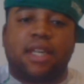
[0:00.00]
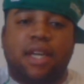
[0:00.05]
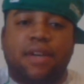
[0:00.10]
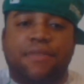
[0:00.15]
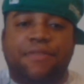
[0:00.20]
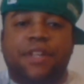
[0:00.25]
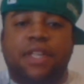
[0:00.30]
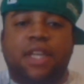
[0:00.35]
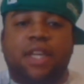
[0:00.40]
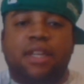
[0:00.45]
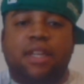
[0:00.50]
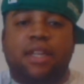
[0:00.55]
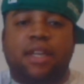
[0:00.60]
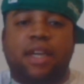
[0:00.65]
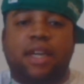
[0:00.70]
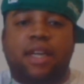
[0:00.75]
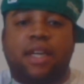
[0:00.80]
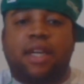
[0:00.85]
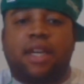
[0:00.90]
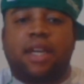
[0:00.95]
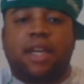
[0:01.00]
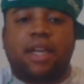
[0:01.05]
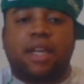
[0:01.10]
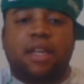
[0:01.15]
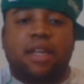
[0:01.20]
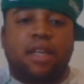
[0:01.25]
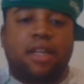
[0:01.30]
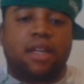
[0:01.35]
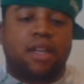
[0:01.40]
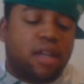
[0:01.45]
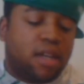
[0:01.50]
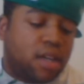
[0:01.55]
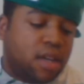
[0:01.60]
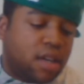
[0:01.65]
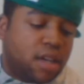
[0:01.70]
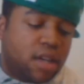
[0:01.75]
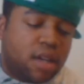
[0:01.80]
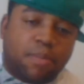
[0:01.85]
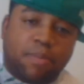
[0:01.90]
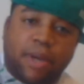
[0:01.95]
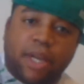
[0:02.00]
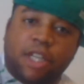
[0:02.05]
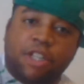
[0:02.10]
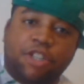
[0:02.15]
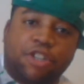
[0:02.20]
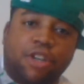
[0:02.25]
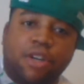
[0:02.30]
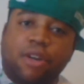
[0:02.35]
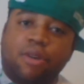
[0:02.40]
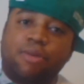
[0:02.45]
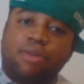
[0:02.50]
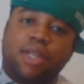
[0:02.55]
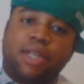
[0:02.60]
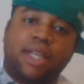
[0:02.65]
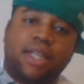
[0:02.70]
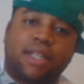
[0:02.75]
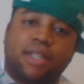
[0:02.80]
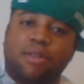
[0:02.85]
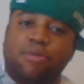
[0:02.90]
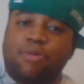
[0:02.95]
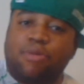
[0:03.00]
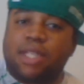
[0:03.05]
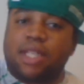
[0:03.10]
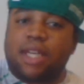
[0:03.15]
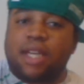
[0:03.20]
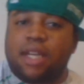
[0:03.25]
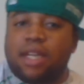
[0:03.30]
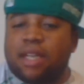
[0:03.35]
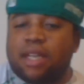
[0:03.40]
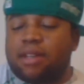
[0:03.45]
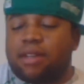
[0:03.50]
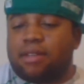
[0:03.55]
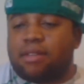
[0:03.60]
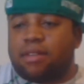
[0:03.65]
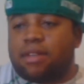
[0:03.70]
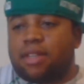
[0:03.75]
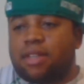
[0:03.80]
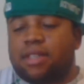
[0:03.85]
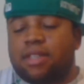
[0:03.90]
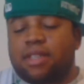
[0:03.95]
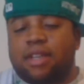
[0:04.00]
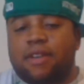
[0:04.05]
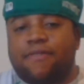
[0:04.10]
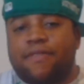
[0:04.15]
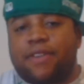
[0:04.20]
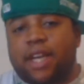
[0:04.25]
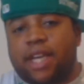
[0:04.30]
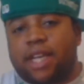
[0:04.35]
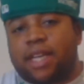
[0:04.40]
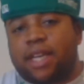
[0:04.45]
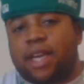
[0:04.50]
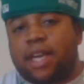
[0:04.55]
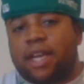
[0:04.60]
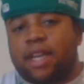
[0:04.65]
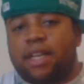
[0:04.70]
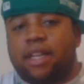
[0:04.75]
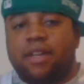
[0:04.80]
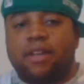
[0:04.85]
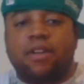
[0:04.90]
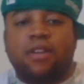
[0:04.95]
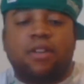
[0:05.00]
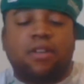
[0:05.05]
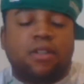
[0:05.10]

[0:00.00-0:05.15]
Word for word: and everything like that. And make sure no disc was in it and, and stuff like that. And,